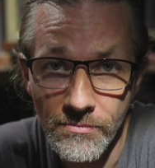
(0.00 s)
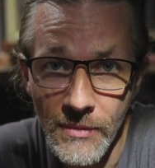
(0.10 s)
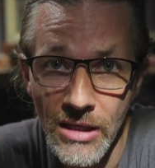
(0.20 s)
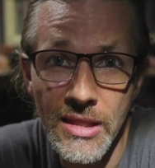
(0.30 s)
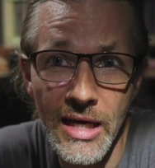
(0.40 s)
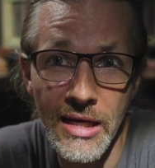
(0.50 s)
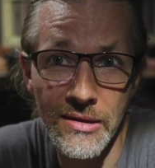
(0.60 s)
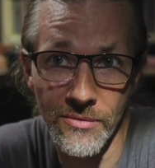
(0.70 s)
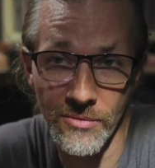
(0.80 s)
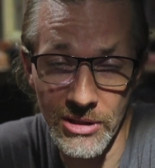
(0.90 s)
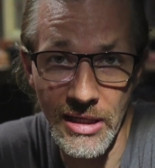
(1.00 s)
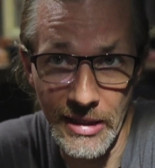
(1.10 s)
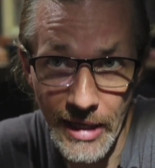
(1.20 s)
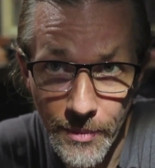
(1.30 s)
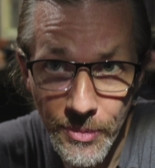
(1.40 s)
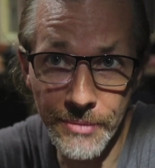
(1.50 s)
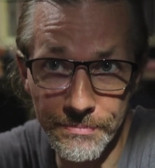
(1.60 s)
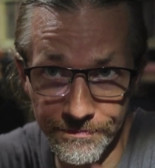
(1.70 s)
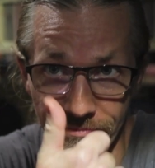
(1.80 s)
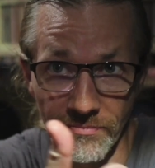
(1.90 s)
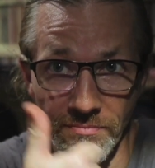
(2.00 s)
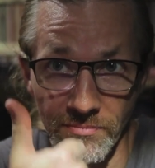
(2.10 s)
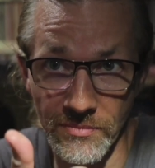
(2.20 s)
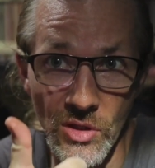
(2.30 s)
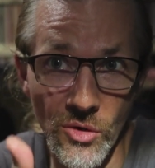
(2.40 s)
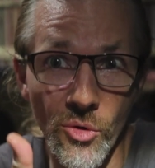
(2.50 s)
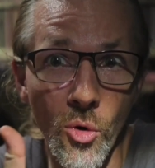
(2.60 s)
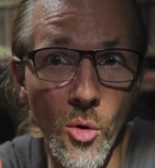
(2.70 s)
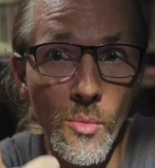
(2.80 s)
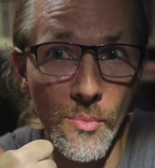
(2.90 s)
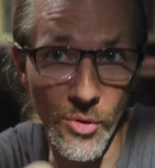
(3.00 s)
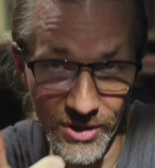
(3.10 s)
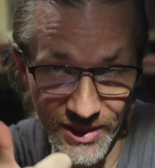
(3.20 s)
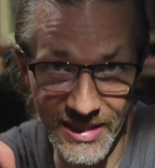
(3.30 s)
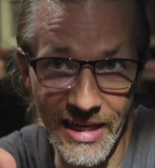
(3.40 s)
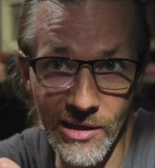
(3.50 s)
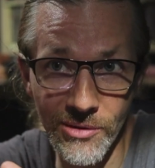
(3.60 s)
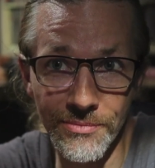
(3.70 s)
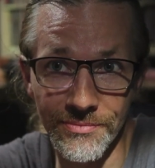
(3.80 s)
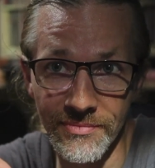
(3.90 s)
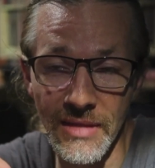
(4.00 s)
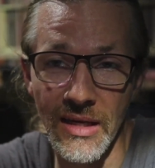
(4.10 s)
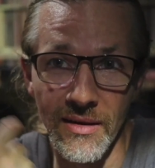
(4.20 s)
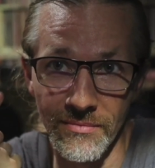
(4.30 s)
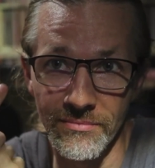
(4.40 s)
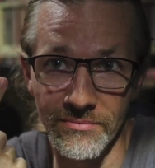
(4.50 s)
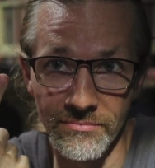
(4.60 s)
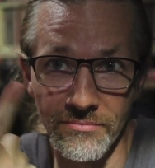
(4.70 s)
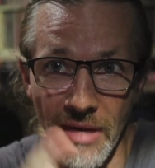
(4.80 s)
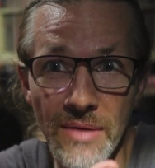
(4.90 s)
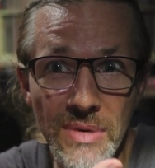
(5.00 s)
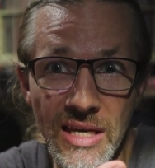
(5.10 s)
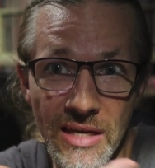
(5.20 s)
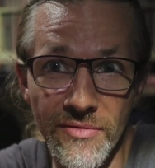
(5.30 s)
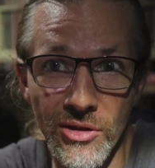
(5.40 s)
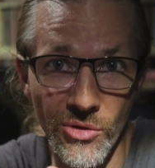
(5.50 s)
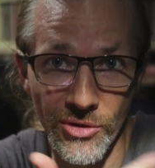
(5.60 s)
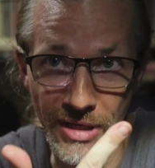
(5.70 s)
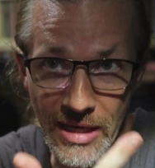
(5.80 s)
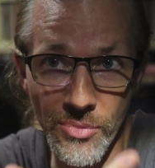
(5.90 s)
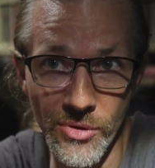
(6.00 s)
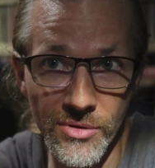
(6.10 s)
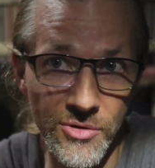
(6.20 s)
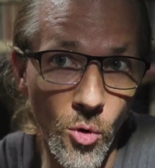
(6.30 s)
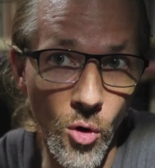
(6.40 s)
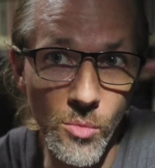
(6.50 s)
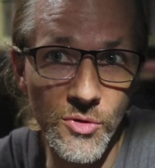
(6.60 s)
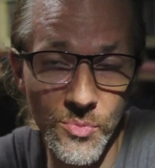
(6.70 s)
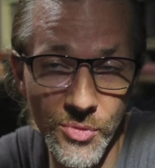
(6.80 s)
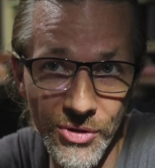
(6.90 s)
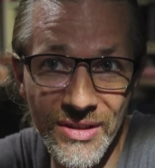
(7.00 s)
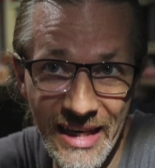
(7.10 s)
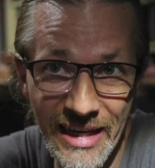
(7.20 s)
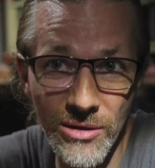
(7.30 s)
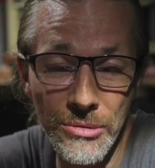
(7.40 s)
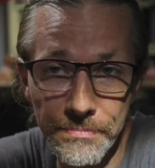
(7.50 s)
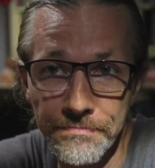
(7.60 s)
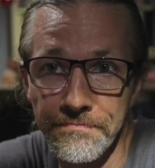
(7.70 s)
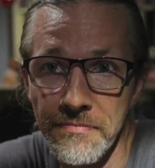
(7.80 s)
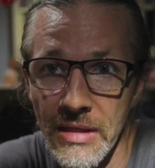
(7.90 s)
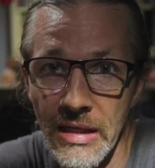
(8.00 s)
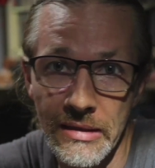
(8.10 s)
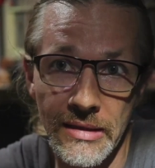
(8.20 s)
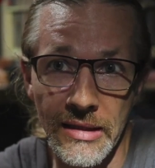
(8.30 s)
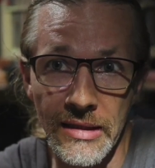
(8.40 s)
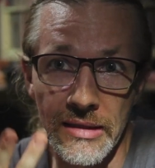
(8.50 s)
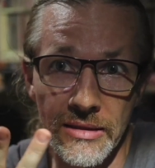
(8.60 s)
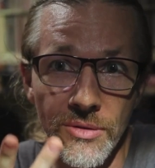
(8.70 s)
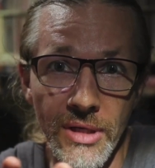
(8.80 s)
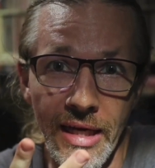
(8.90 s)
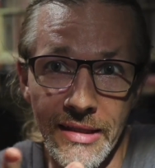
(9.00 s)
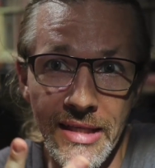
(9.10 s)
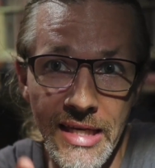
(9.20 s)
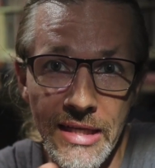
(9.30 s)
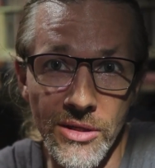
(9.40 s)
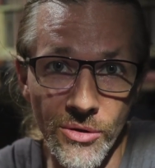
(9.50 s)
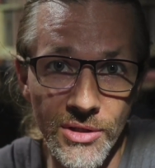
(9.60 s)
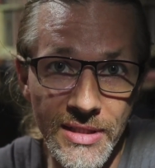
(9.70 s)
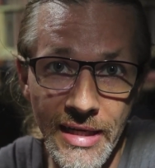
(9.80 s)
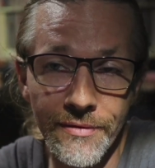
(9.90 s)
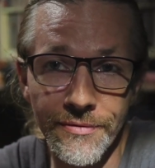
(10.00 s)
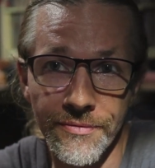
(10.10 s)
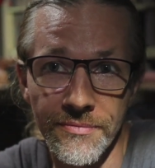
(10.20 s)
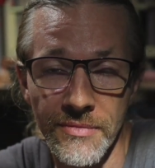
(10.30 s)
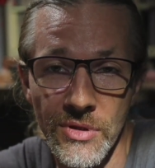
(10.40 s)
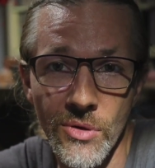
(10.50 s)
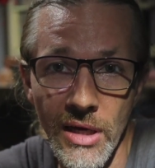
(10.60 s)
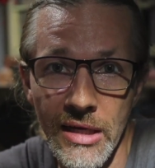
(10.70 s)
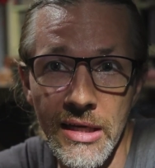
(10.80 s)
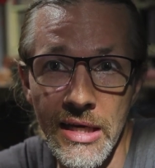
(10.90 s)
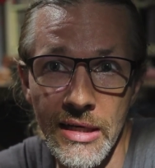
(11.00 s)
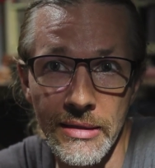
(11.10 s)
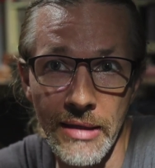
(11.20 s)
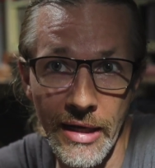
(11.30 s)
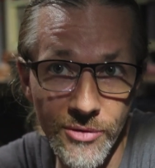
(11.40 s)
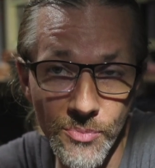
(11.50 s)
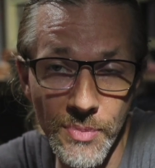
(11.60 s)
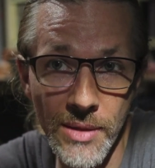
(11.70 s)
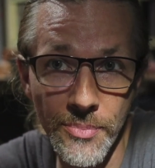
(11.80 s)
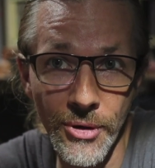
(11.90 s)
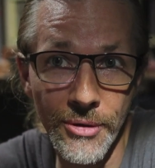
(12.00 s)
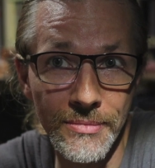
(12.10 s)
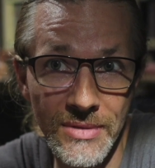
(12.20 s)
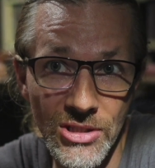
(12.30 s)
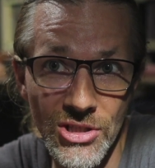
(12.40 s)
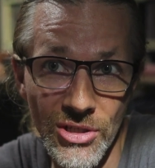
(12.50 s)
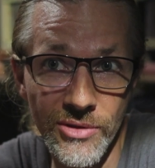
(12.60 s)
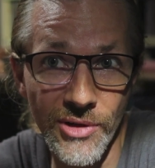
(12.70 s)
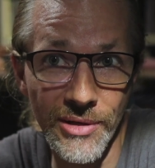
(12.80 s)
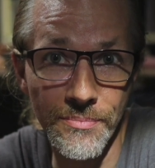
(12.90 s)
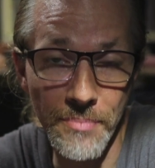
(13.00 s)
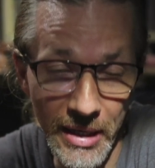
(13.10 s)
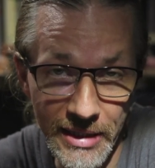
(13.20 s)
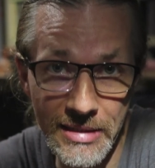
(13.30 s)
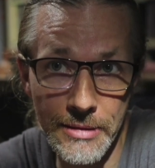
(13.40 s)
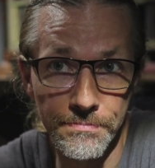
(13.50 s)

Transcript: then what can happen? Your home burns down, maybe even your neighbors' homes burn down. You can kill yourself, you can kill other people, children, pets,